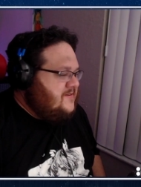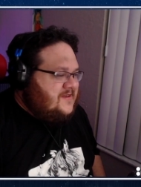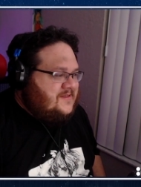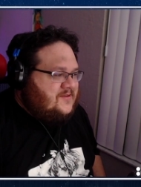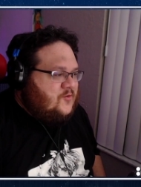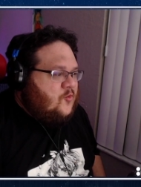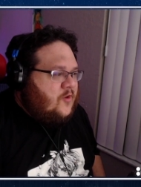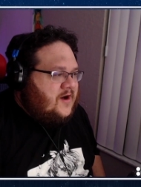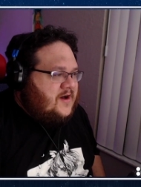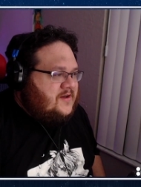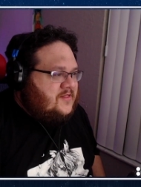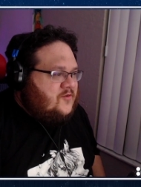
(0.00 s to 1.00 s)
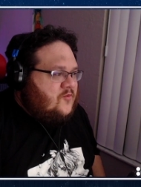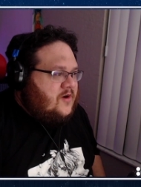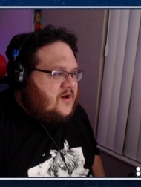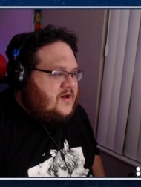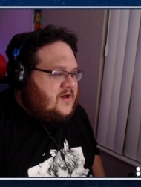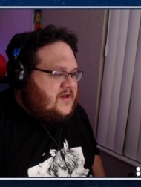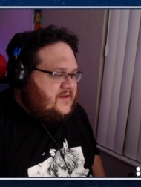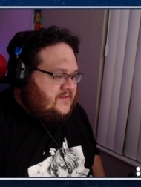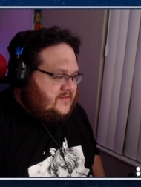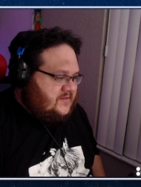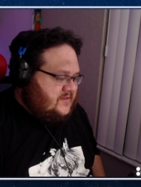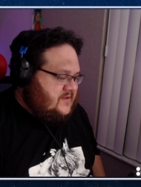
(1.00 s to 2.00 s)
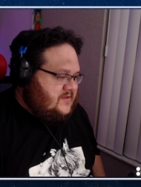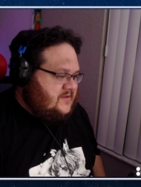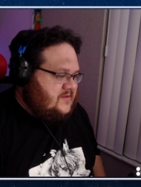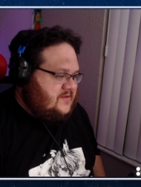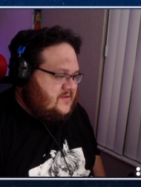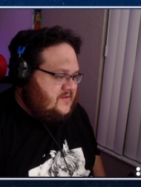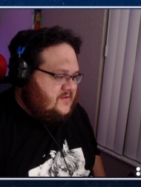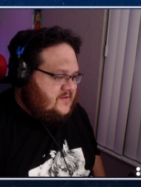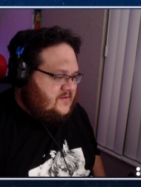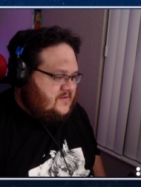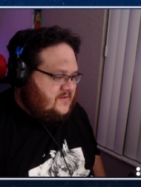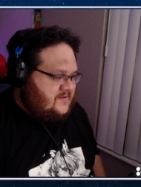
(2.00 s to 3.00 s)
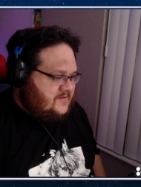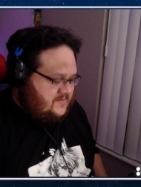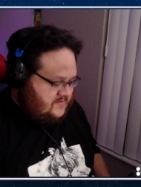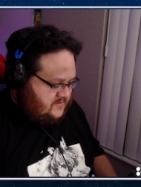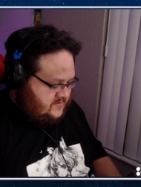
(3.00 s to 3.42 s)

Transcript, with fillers: it's one to one. One to one.